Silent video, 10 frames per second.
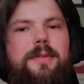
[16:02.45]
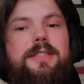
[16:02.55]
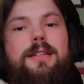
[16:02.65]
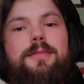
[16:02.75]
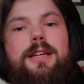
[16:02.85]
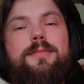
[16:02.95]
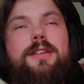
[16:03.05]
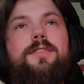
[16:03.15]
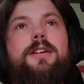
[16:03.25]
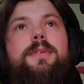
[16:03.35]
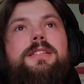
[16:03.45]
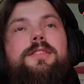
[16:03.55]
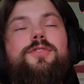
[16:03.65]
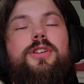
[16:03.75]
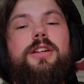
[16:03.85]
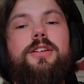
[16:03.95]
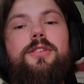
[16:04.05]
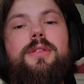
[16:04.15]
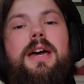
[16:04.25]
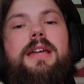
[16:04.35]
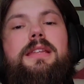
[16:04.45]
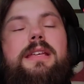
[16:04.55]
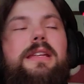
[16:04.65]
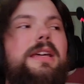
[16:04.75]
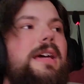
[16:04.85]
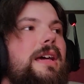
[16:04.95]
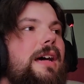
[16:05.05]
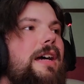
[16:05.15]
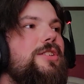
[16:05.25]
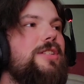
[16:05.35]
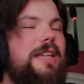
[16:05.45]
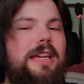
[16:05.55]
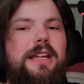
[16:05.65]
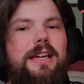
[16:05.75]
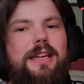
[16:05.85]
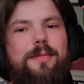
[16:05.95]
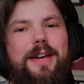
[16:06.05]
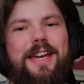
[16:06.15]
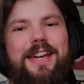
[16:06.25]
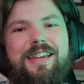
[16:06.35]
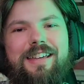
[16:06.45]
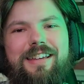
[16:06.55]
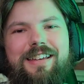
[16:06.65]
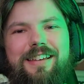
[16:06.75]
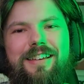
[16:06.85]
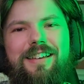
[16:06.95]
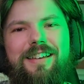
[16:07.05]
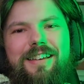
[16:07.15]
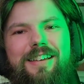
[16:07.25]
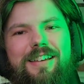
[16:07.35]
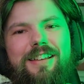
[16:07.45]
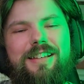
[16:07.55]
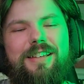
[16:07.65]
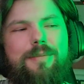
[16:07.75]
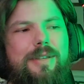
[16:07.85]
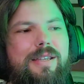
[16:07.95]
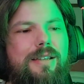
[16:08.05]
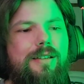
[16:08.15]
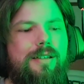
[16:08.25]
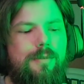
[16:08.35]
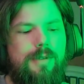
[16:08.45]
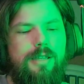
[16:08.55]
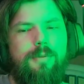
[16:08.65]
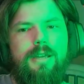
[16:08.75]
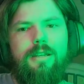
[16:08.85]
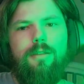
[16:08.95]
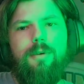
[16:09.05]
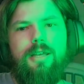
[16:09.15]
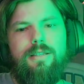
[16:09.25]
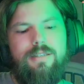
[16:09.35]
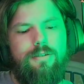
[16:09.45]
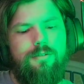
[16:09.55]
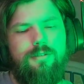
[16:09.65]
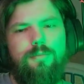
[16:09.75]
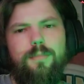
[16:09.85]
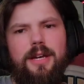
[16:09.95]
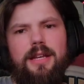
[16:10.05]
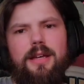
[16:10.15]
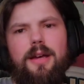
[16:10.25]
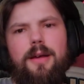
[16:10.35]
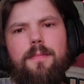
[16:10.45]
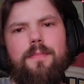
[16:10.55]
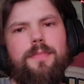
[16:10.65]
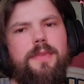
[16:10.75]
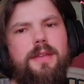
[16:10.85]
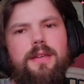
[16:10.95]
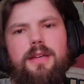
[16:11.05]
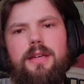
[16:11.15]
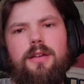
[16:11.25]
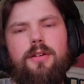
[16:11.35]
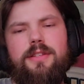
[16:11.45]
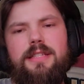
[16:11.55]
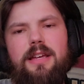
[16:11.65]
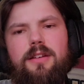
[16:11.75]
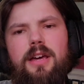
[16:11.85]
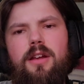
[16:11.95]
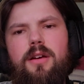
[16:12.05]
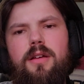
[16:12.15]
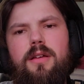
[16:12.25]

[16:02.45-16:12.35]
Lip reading: And sometimes I find myself trying to do that, and then I just cannot get back. And it can be a pain in the butt too. But again, all the sound. Not.